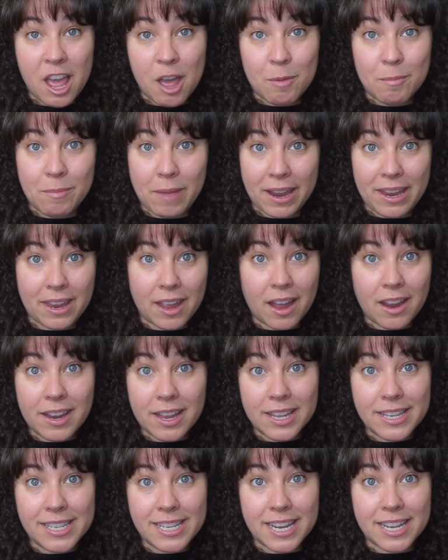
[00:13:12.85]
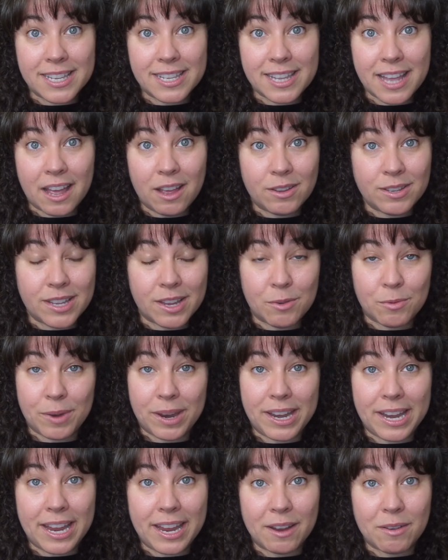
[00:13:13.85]
My youngest excels in
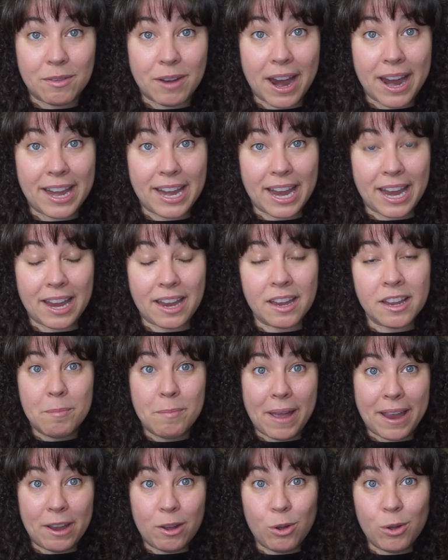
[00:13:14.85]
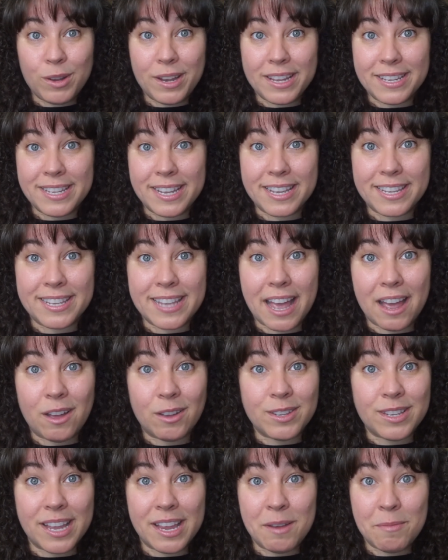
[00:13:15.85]
reading and writing. My oldest
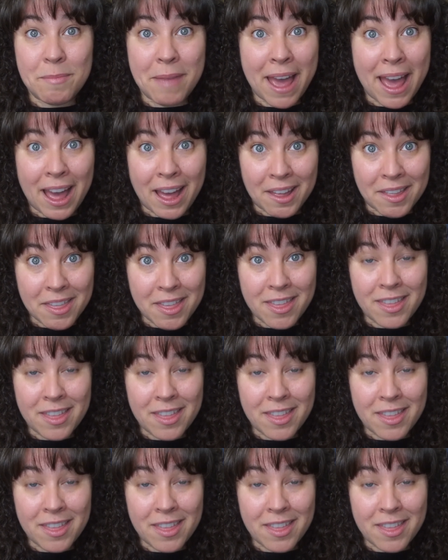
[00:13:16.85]
excels in math.